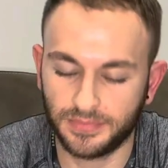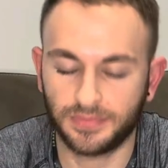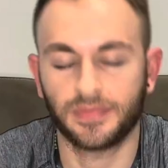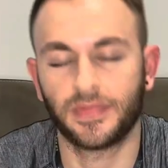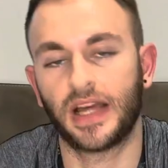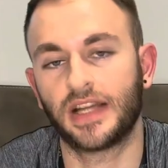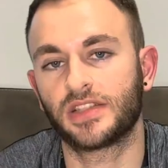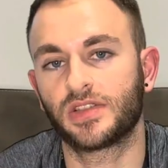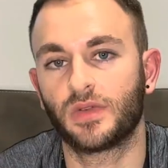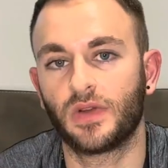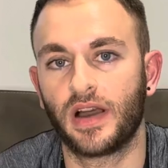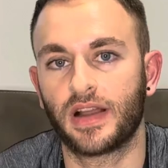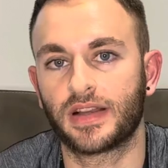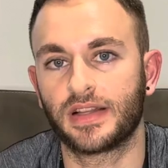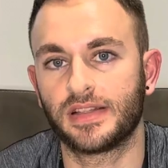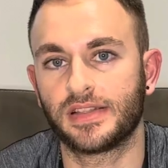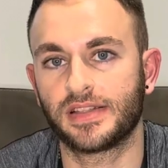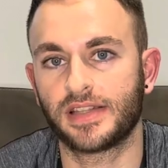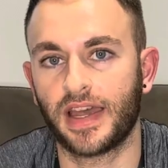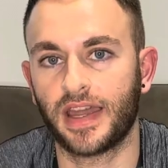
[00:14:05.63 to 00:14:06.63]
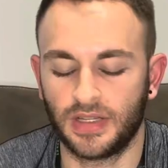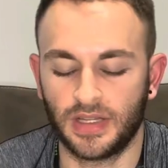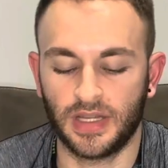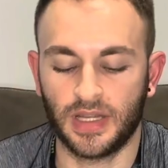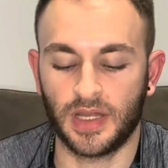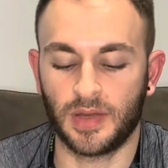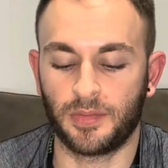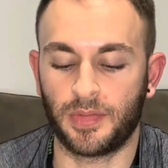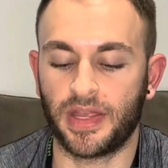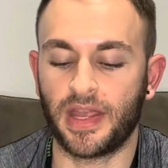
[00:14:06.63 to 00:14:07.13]
That's all I can say.
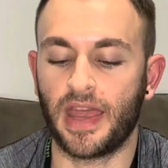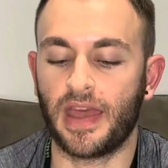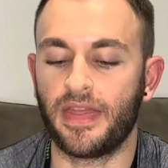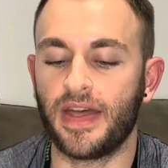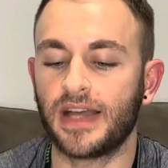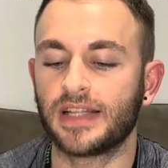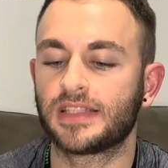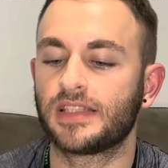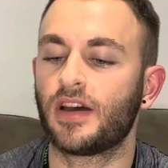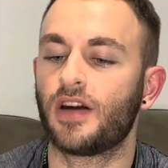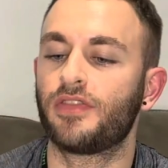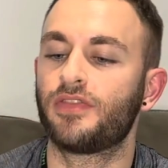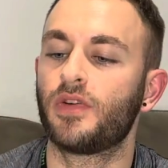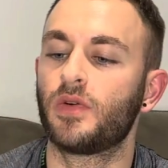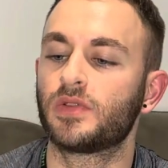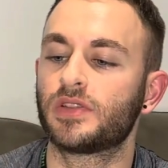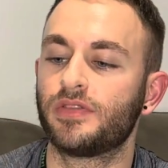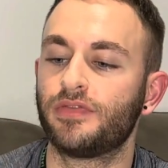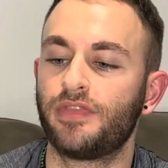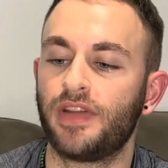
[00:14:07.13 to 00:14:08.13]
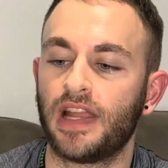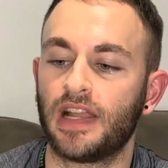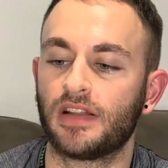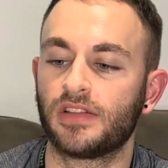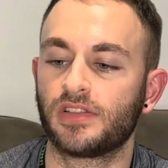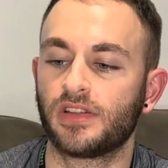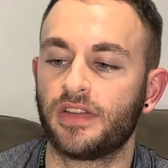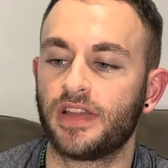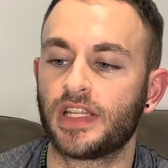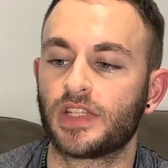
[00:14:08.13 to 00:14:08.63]
But yeah, that's our thoughts and
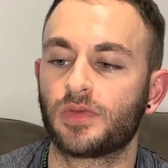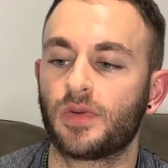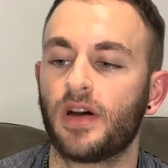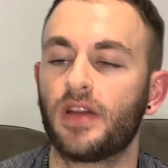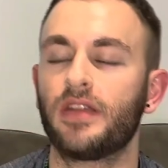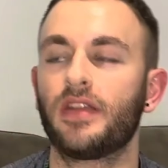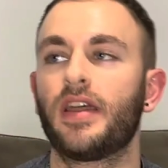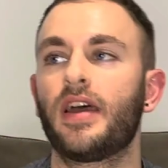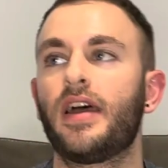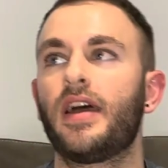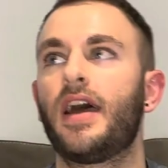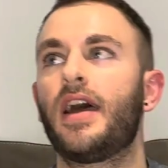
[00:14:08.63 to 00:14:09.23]
feelings on this one.